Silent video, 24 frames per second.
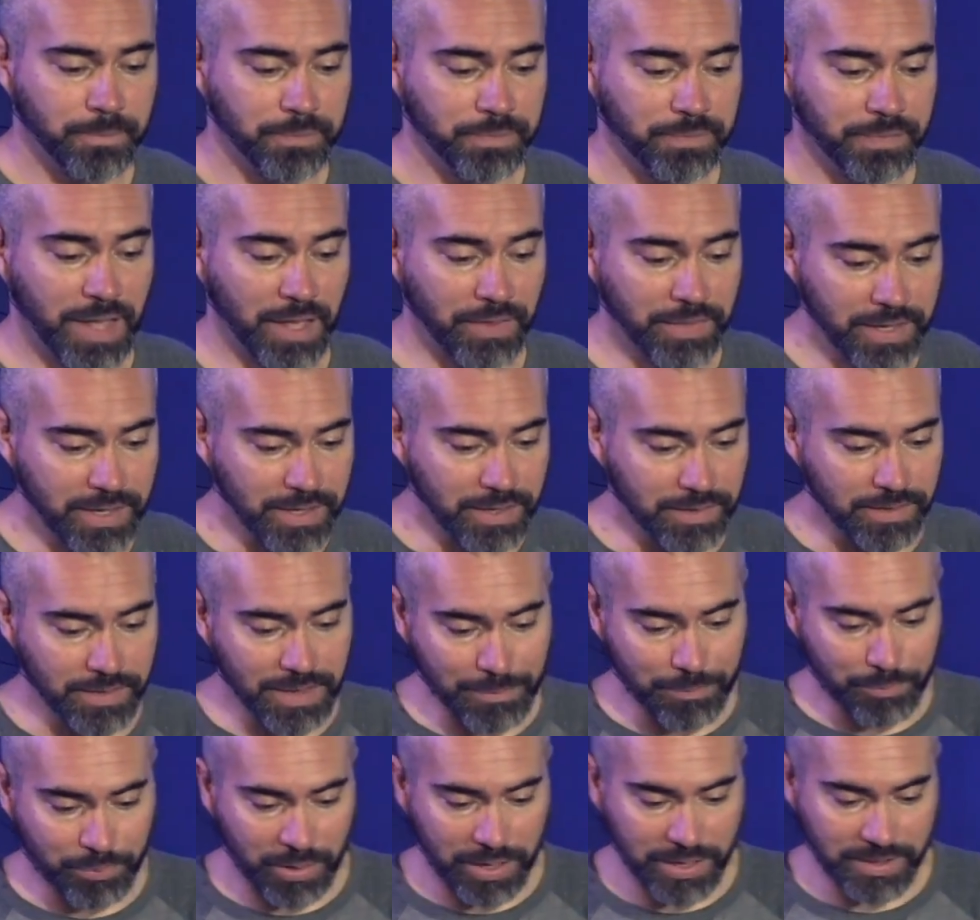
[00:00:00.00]
Now, they, they
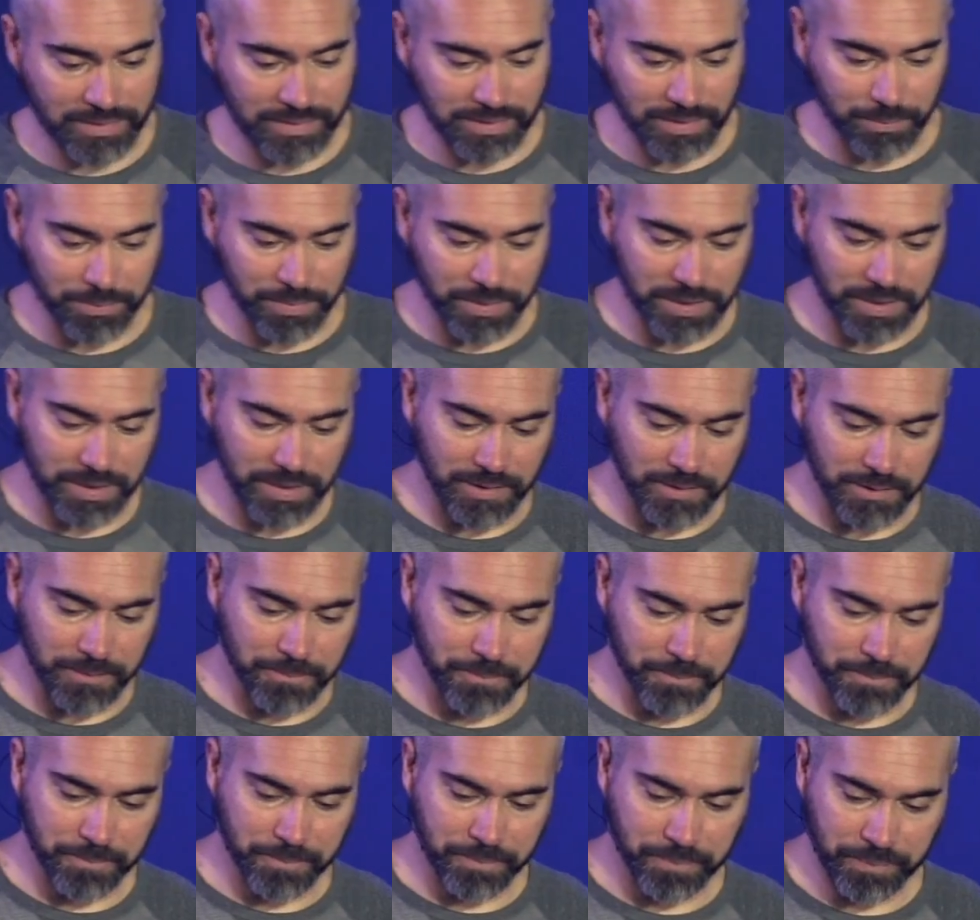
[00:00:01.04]
prayed something here.
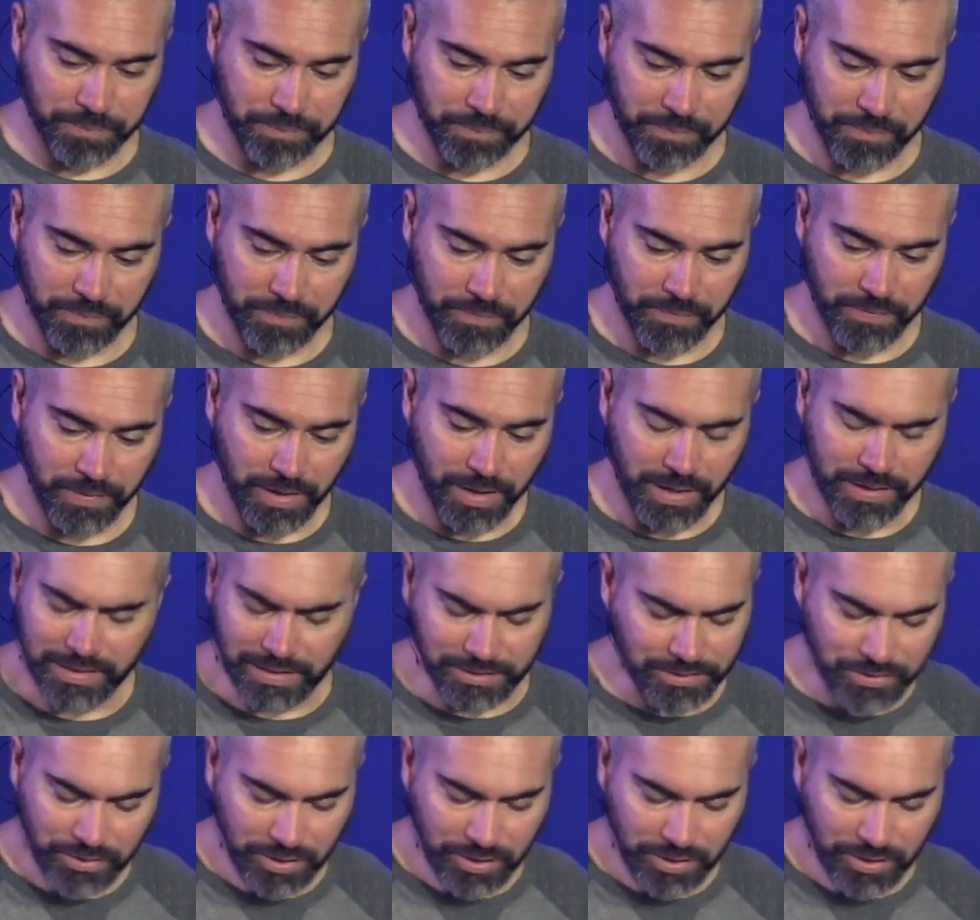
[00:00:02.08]
That's